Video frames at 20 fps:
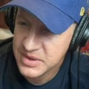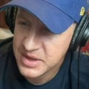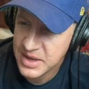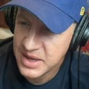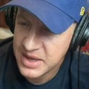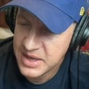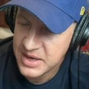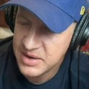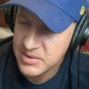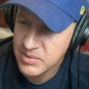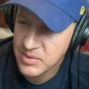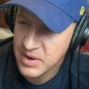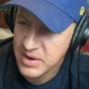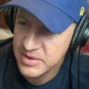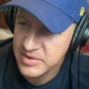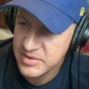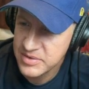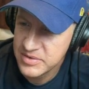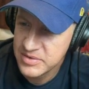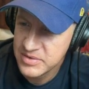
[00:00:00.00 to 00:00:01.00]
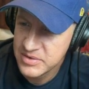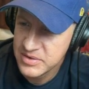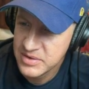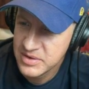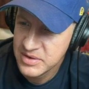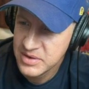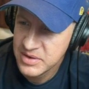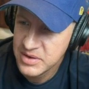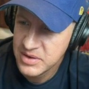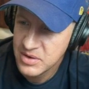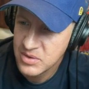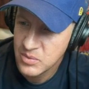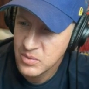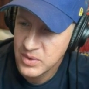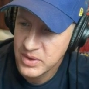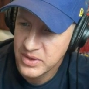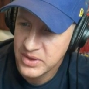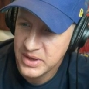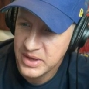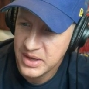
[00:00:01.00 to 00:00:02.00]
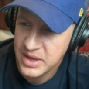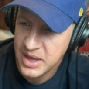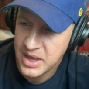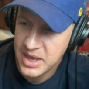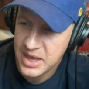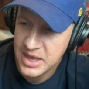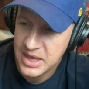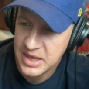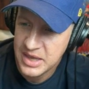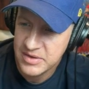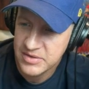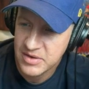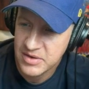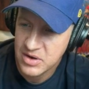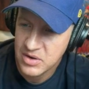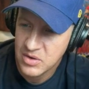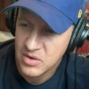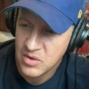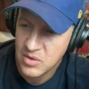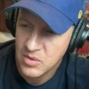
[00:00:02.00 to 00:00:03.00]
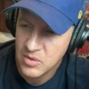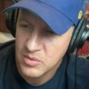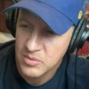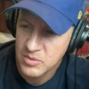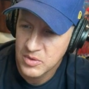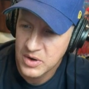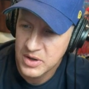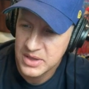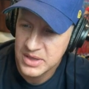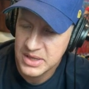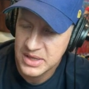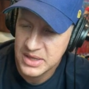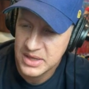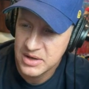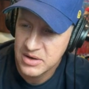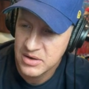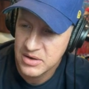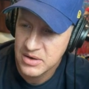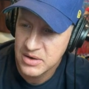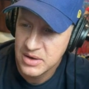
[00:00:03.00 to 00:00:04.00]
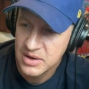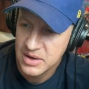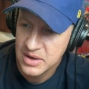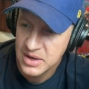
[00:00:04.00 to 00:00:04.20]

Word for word: 80 runs. Willie is our home run leader.